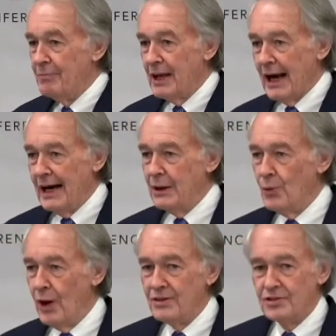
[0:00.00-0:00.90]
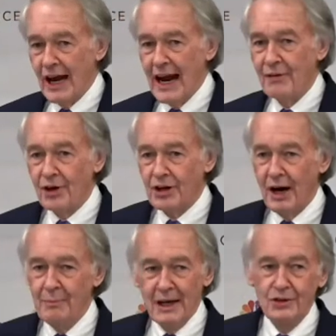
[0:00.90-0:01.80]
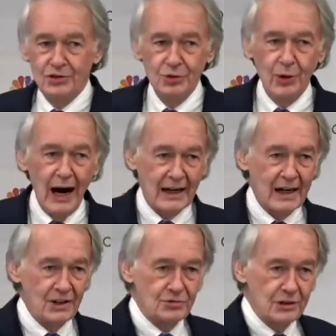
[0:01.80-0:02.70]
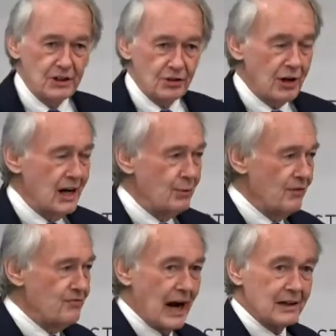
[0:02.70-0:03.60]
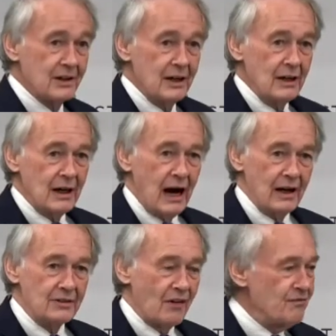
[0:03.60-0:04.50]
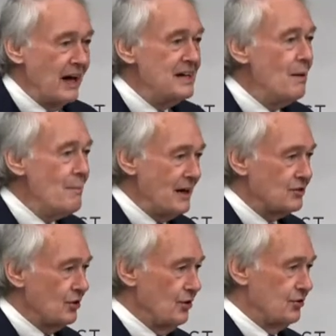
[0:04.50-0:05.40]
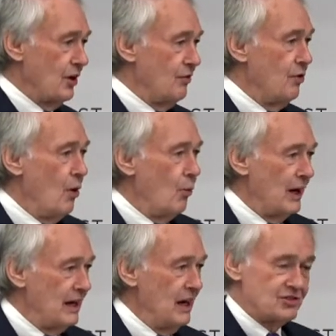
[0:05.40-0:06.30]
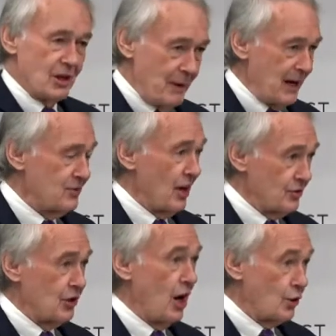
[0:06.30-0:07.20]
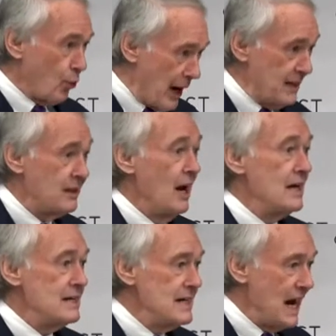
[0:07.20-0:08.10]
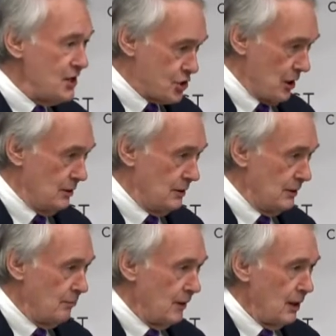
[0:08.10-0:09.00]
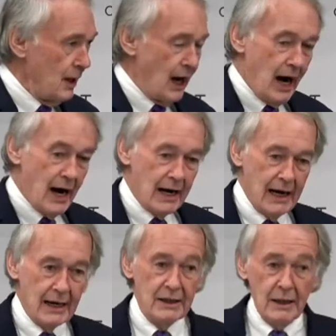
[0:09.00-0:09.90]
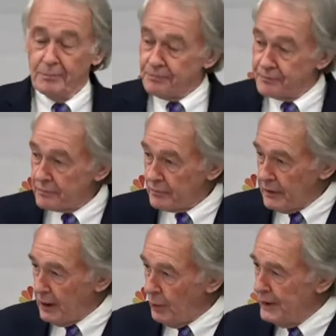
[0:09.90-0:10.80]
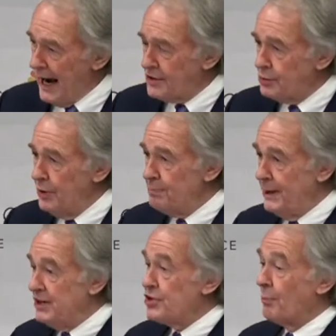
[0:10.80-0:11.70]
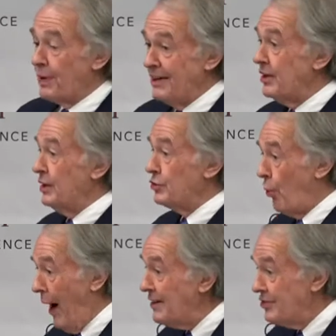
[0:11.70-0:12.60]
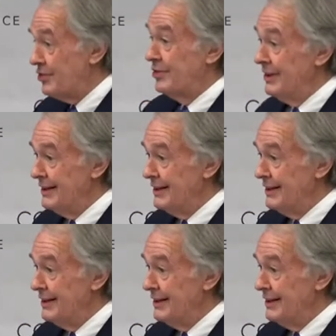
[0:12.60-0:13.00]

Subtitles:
anyone to ever come into our country to try to affect the fundamentals of what it is that makes us a great nation. And we had to impeach a president twice,